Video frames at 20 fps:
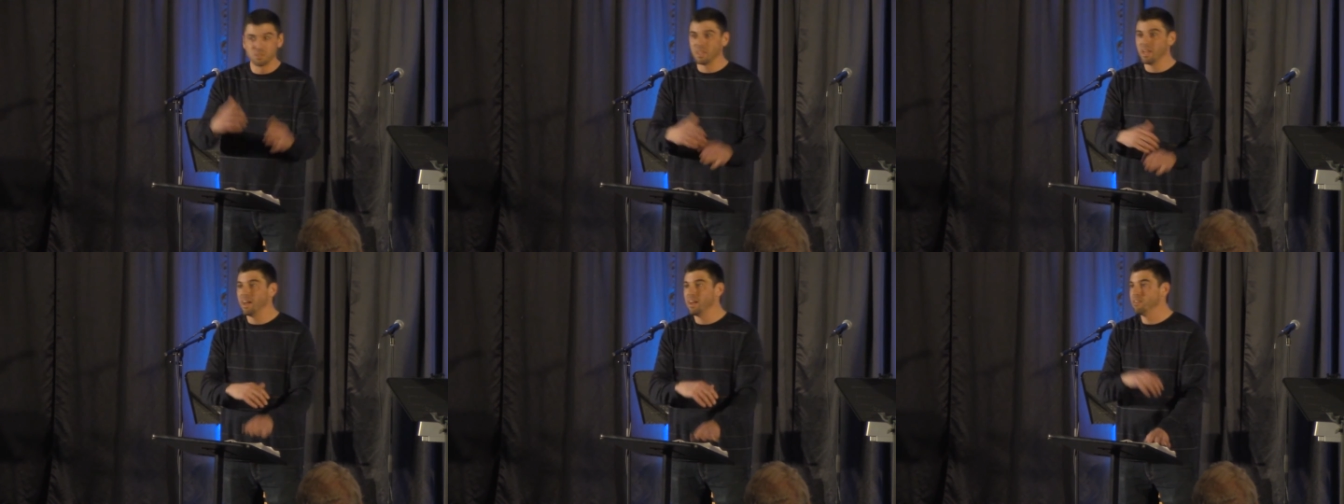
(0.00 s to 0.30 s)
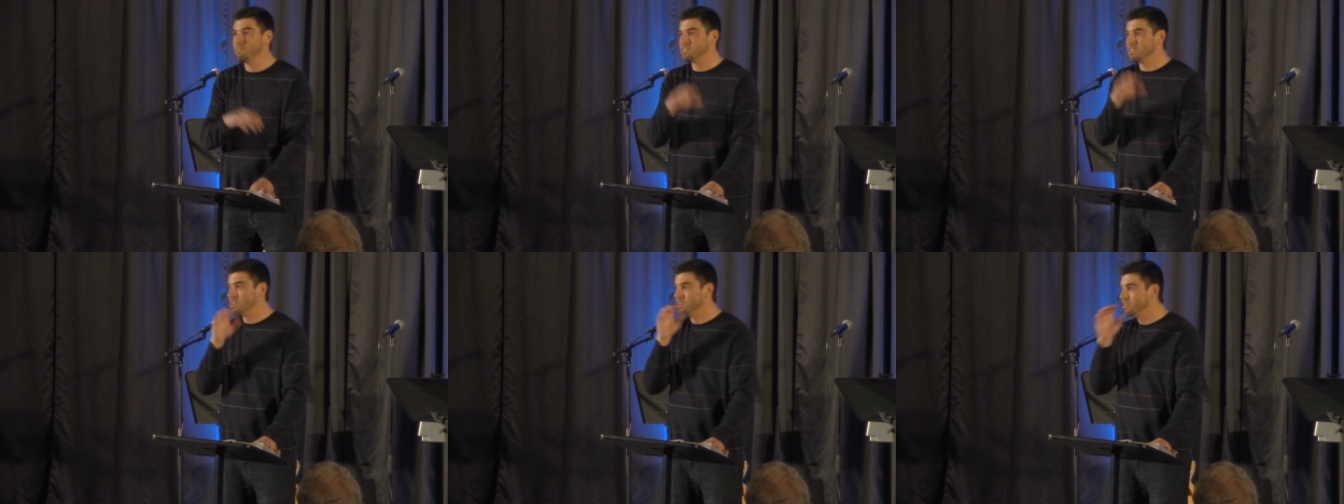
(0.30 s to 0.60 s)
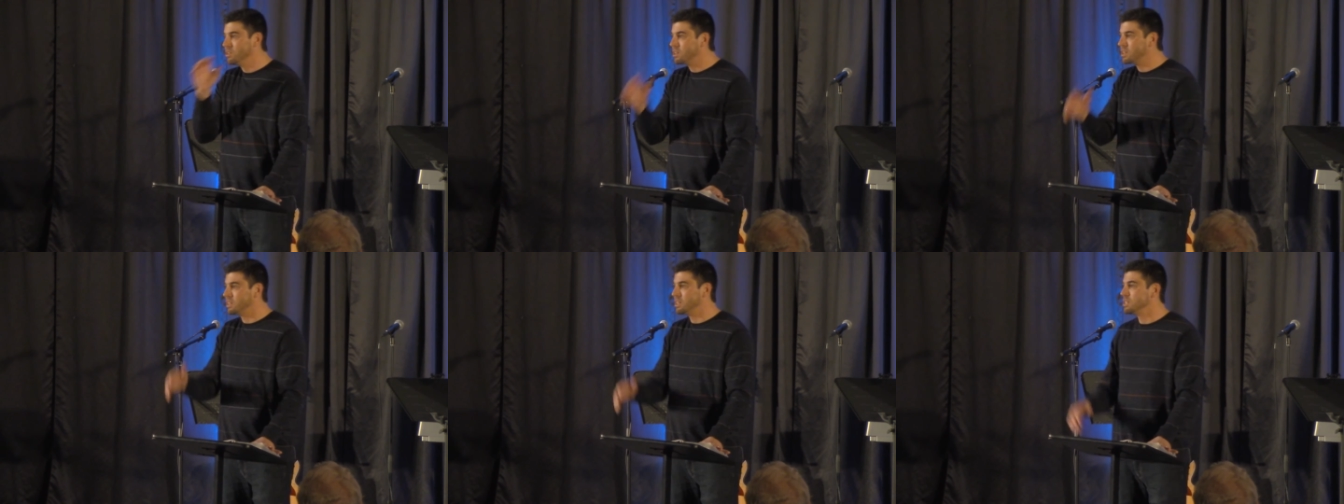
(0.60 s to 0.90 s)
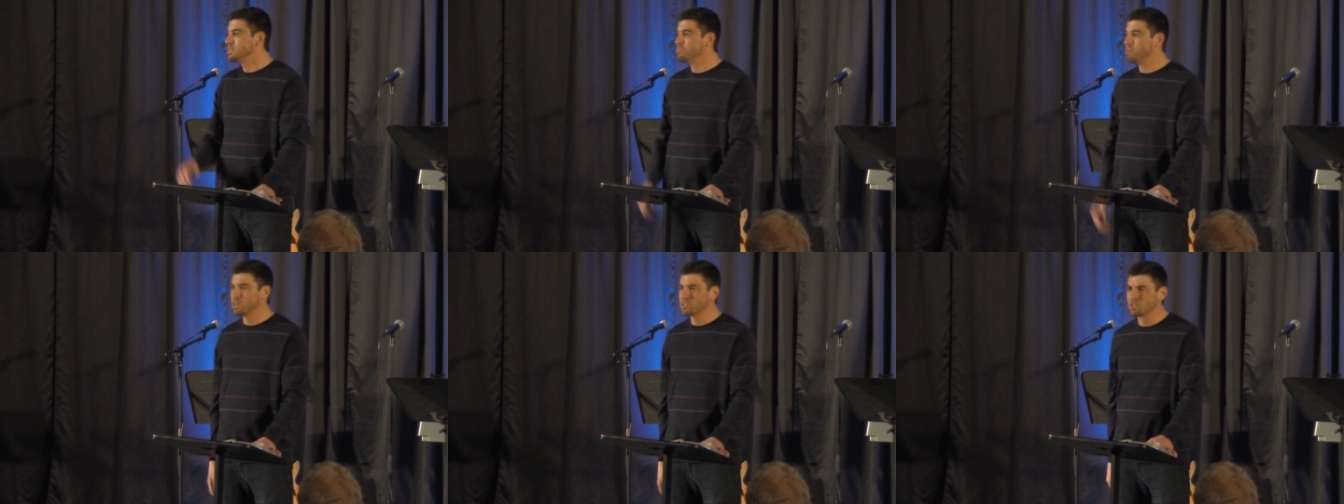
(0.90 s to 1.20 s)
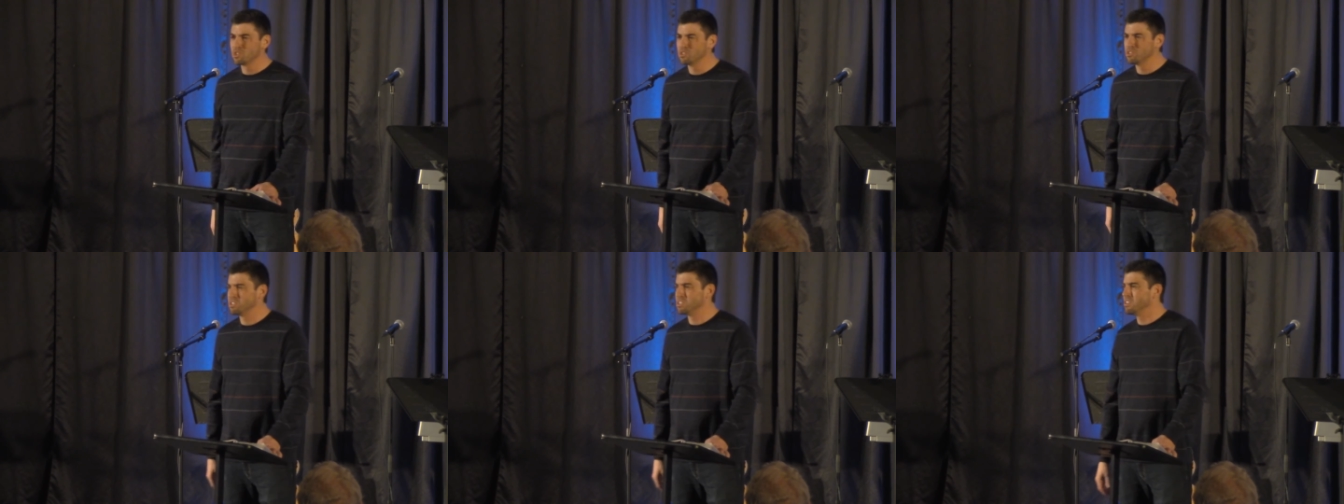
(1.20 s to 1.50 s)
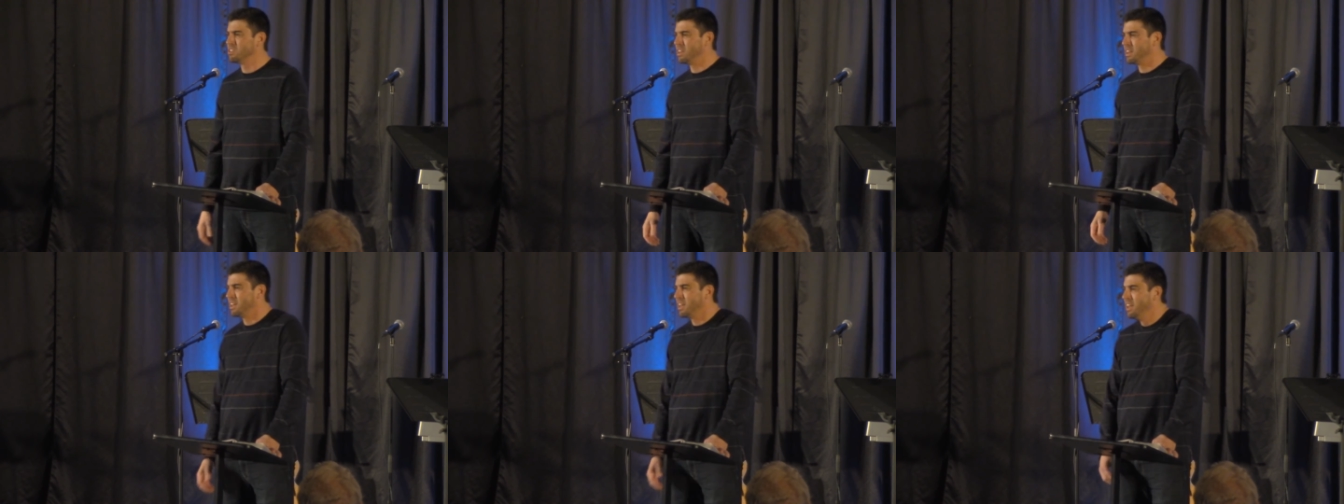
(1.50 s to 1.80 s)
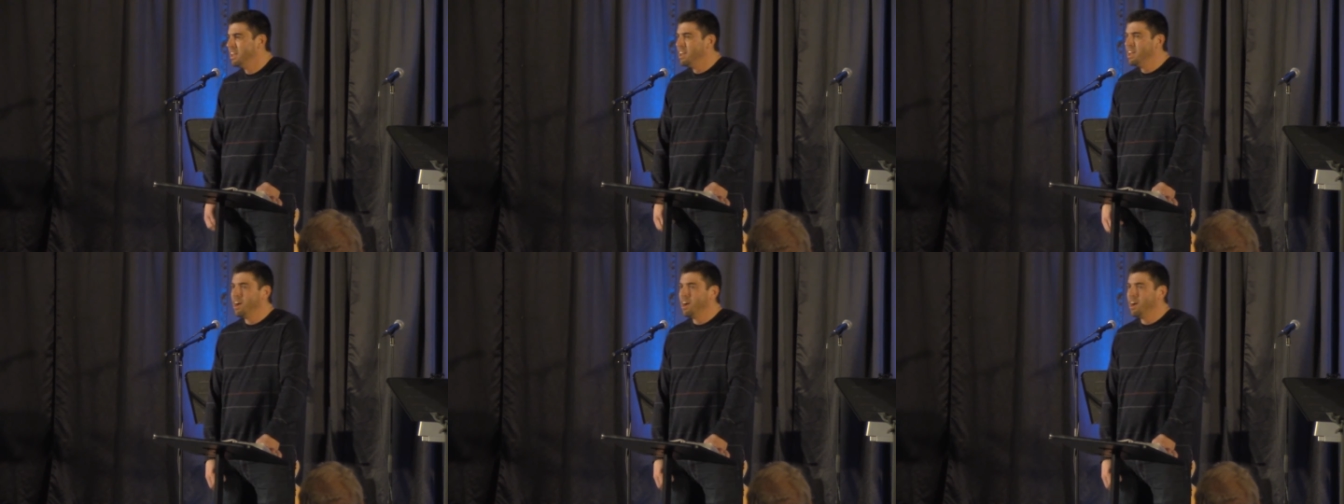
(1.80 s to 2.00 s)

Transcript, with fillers: lives and you look at these pictures and you're like,